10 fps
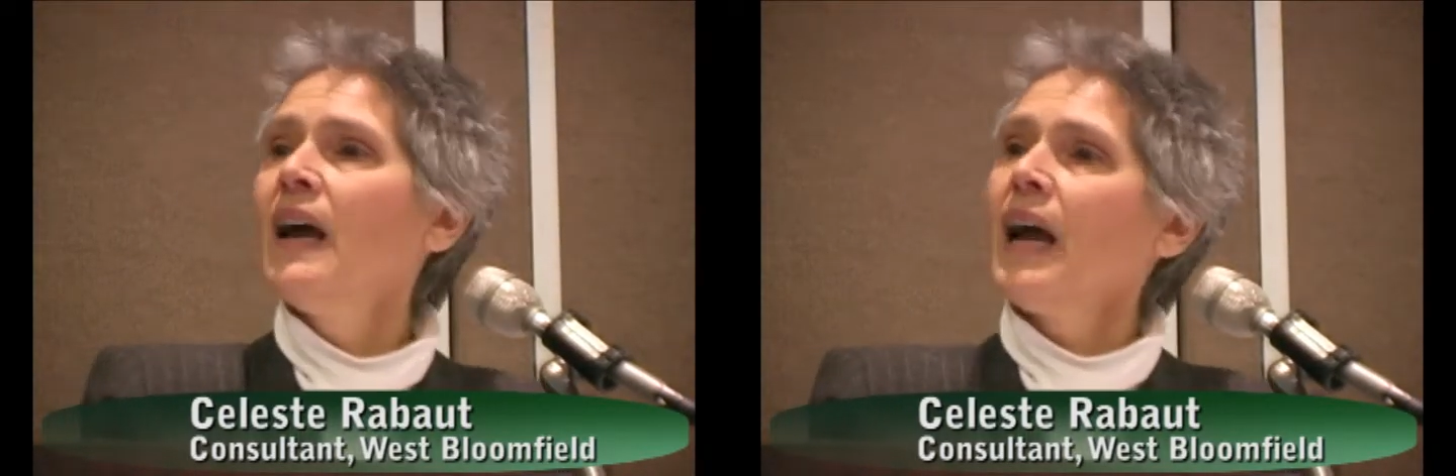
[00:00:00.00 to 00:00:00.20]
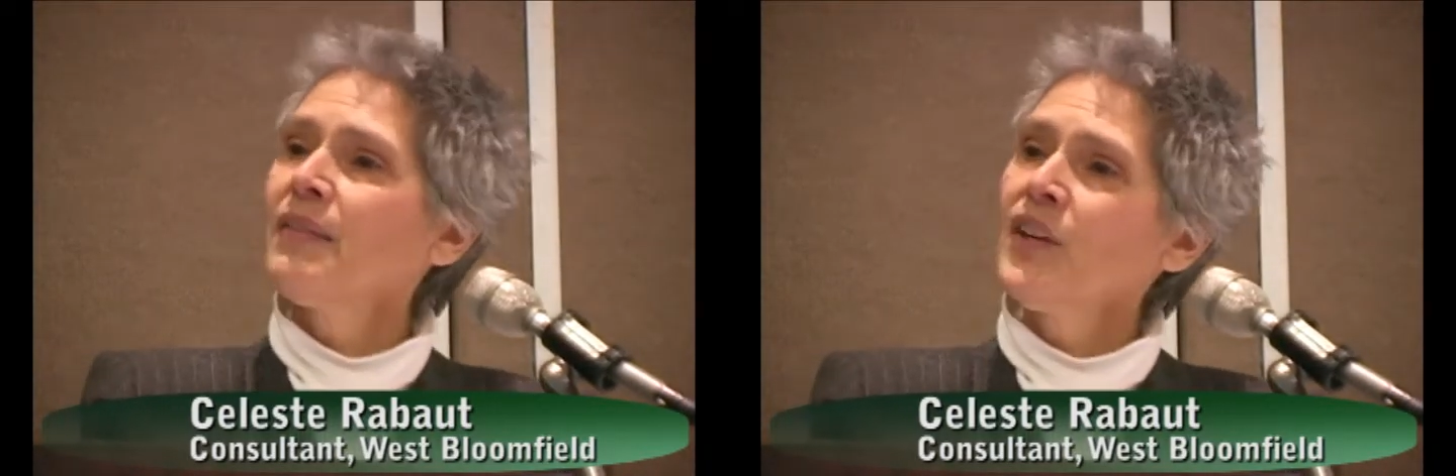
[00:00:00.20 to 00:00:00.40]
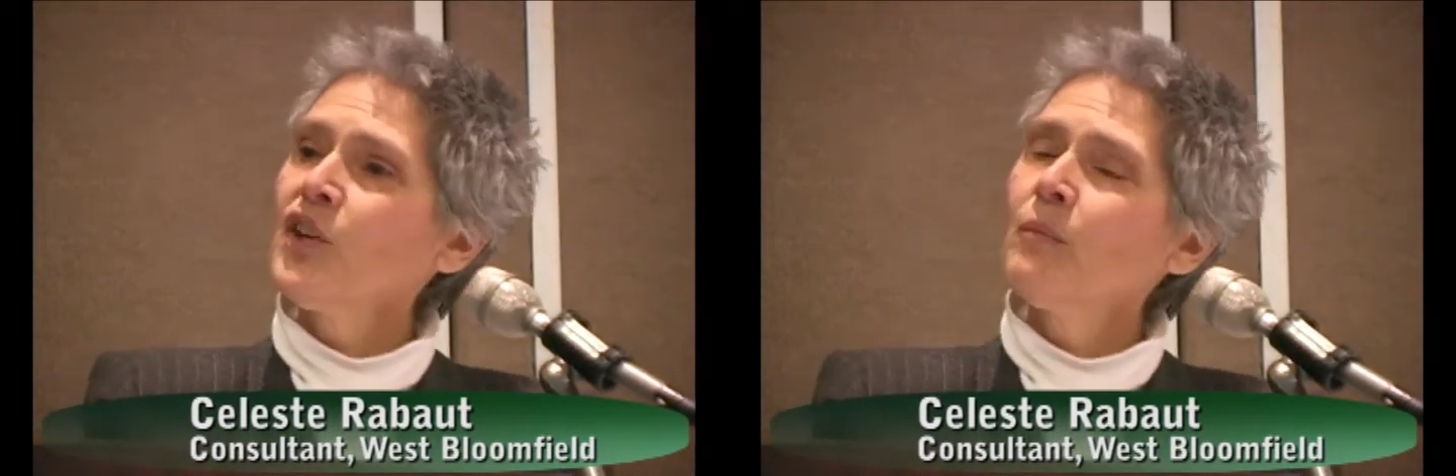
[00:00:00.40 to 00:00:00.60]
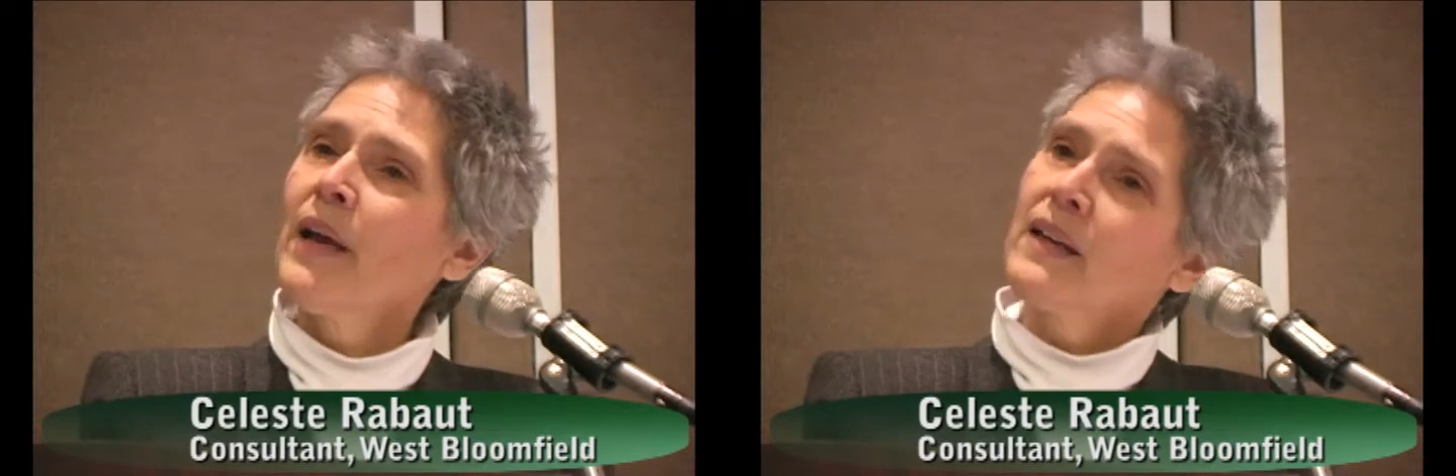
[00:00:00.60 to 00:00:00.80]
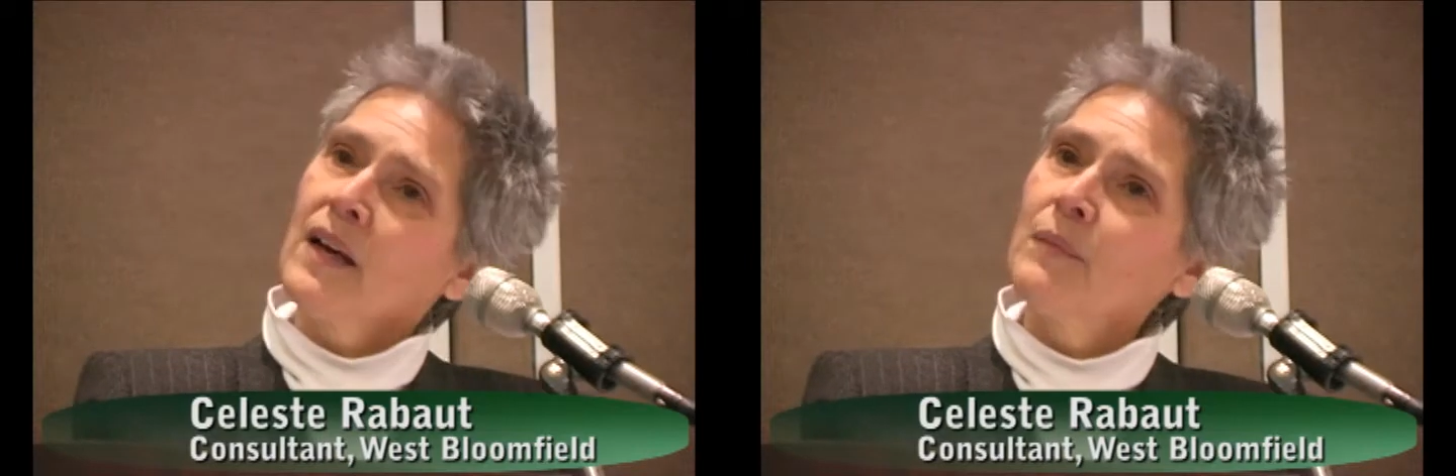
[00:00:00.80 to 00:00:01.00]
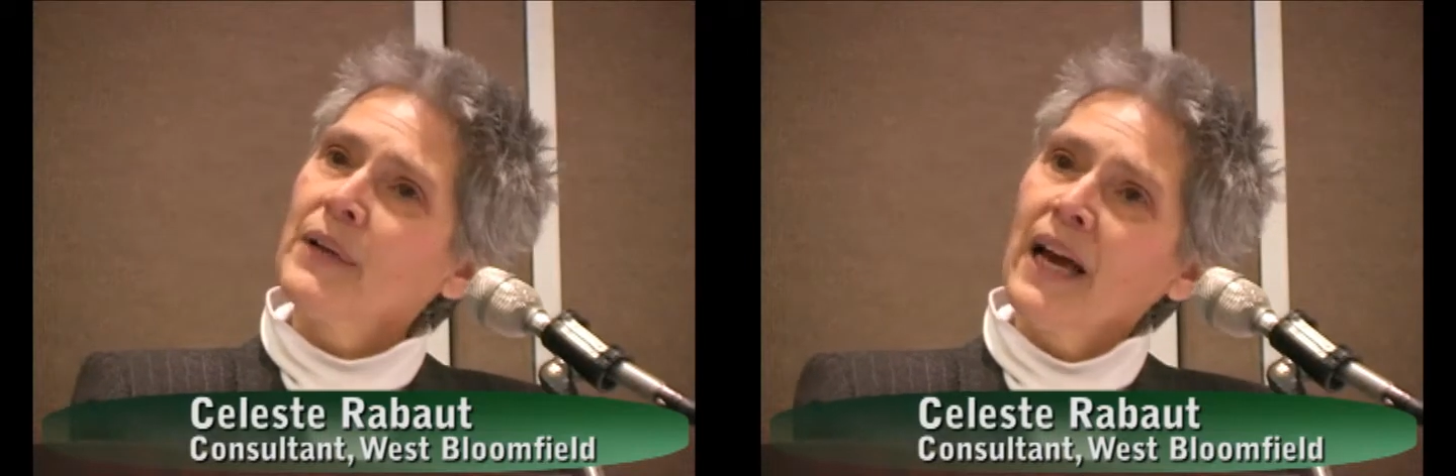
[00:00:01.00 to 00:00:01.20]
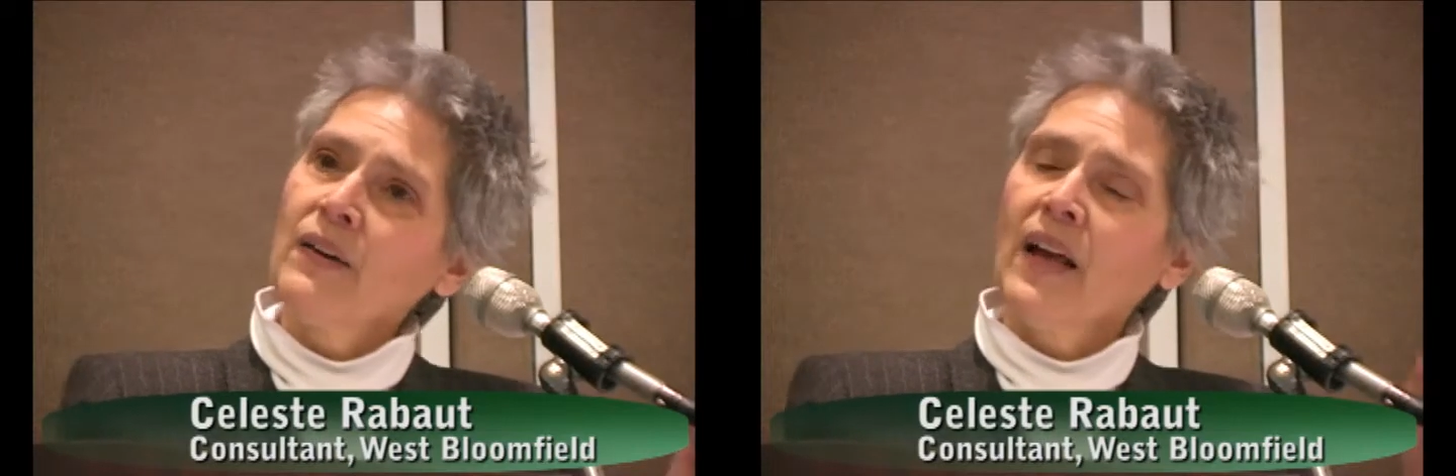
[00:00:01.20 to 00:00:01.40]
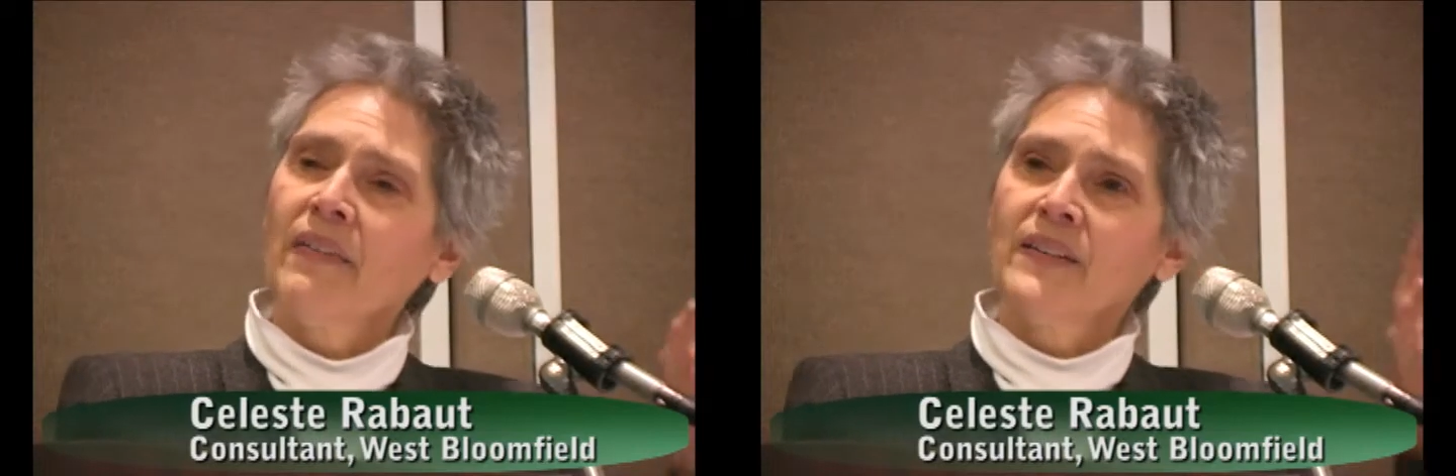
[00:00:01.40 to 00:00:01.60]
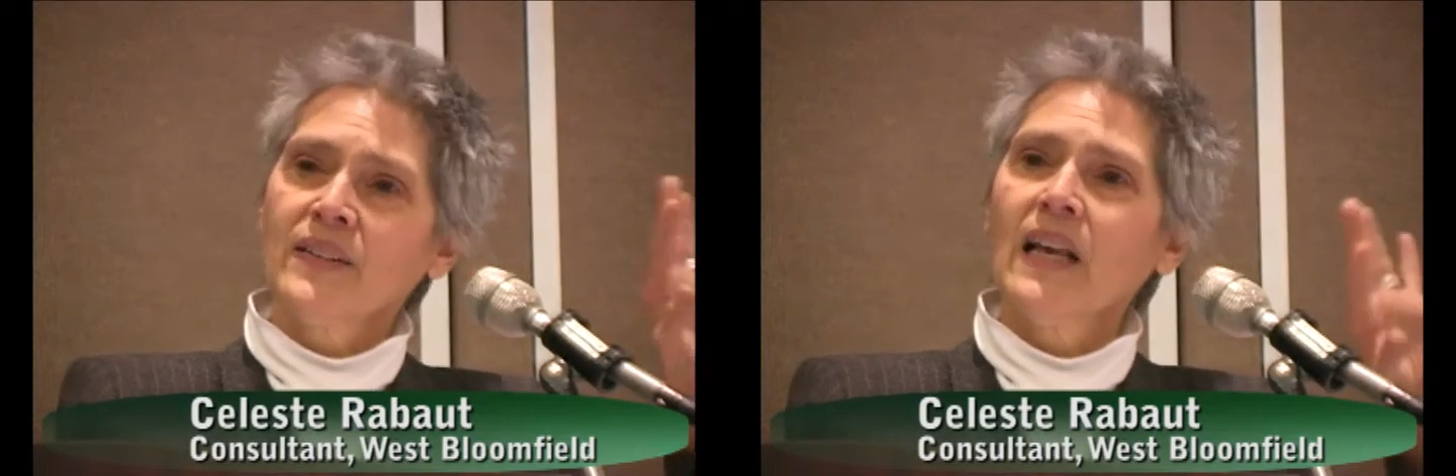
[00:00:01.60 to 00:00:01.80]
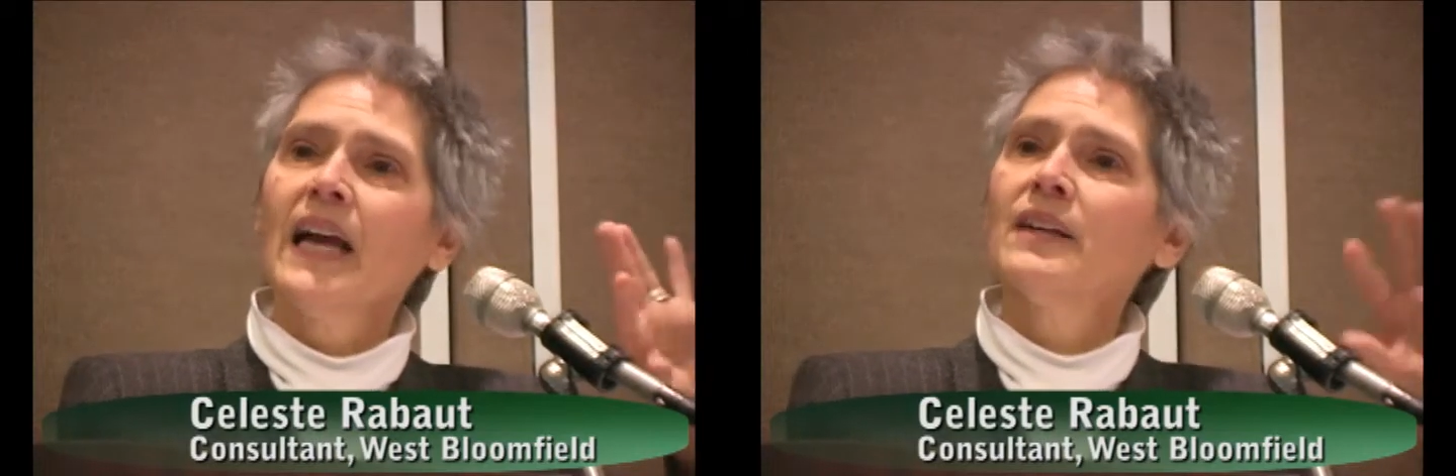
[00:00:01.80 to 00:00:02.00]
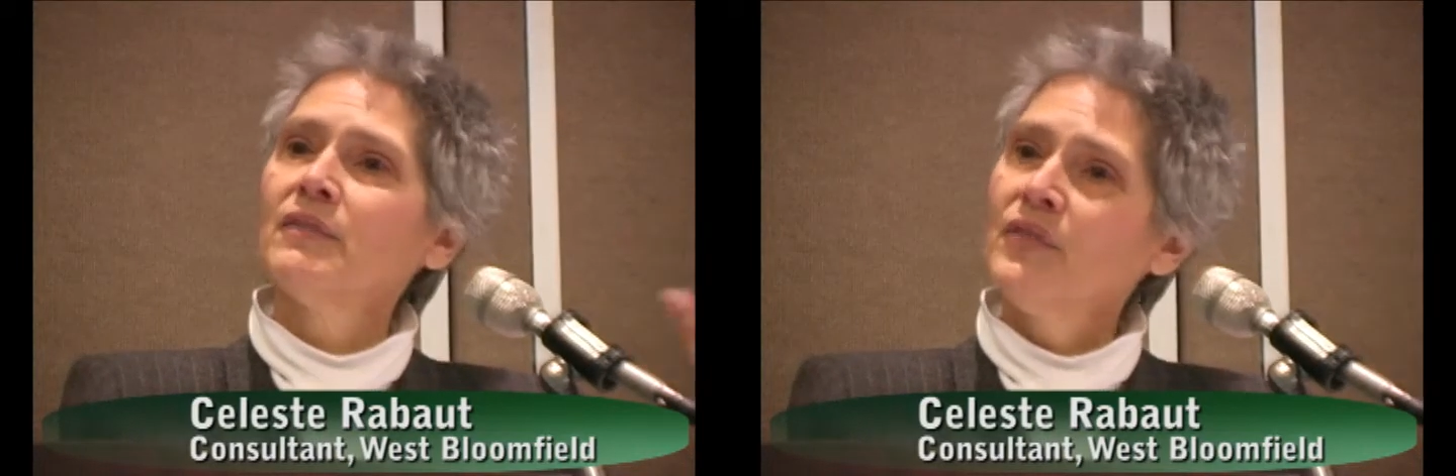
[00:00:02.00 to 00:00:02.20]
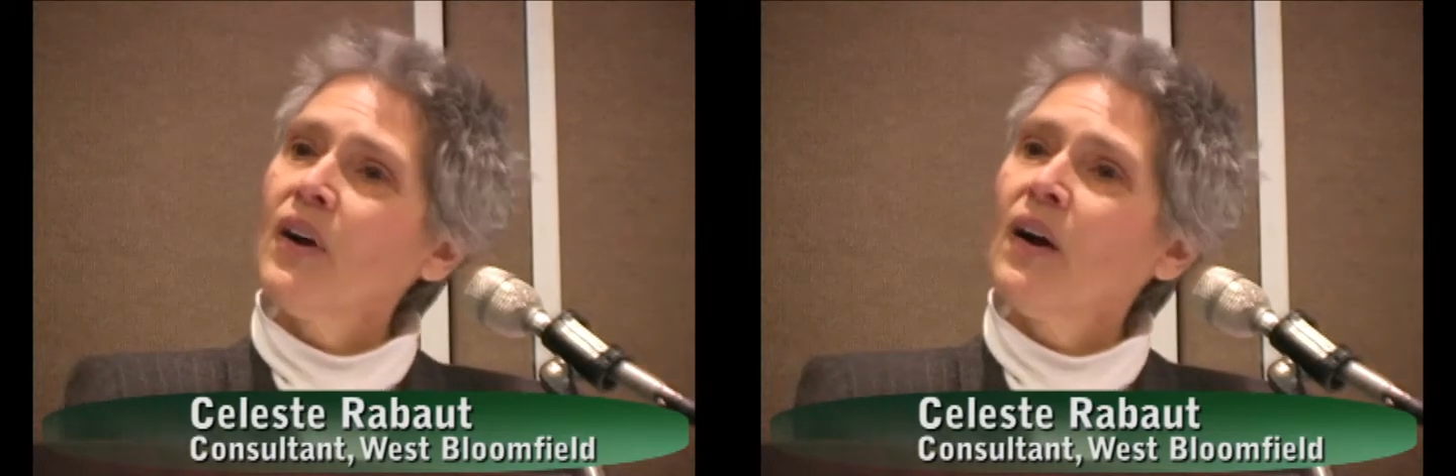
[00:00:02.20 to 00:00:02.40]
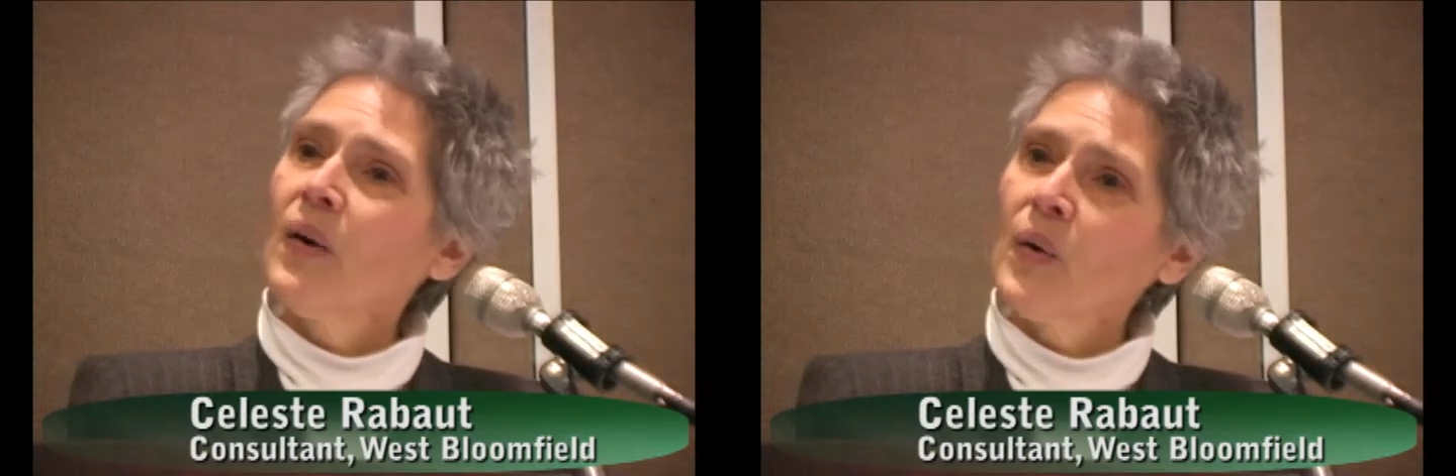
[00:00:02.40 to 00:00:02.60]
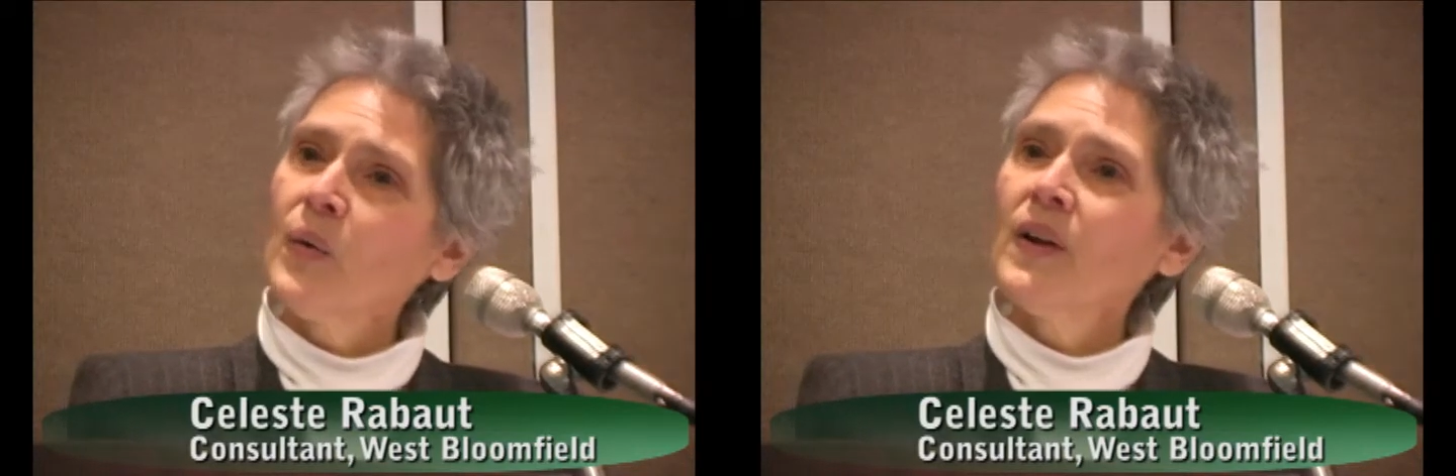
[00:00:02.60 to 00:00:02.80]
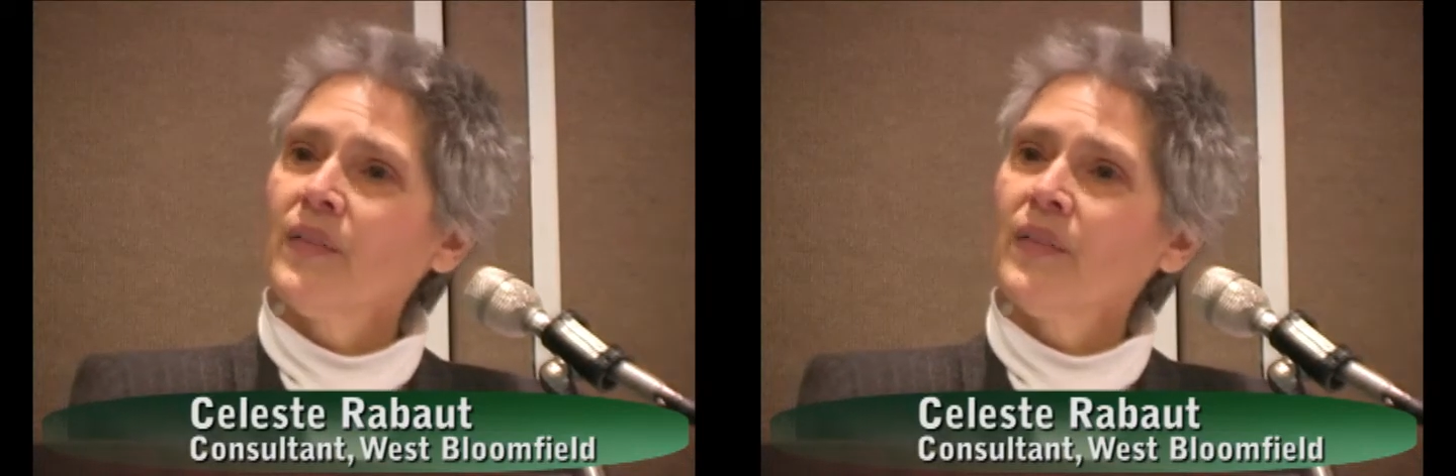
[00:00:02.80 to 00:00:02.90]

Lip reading: I think you might come down on the side of no,